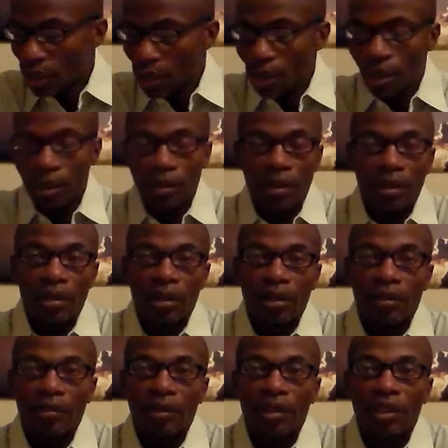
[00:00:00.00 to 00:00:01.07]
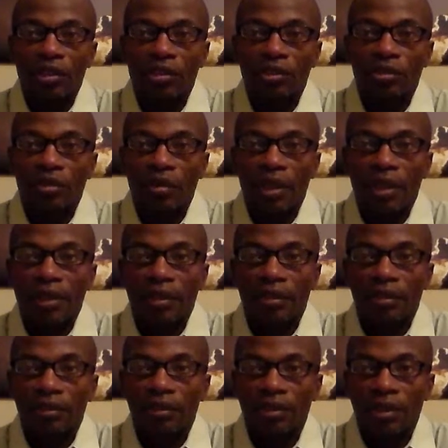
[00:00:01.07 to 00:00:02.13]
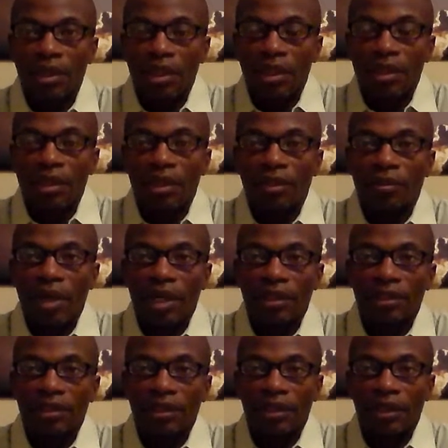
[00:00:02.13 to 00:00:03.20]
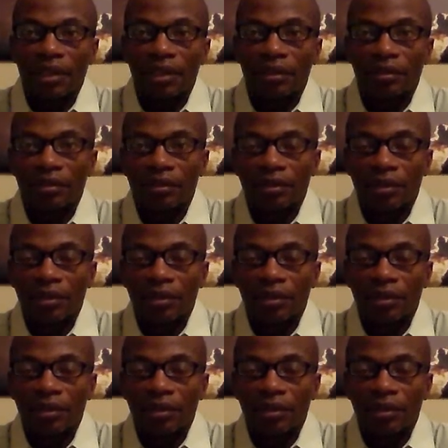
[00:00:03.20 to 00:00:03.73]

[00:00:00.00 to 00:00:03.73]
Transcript: God love is greater than my sin.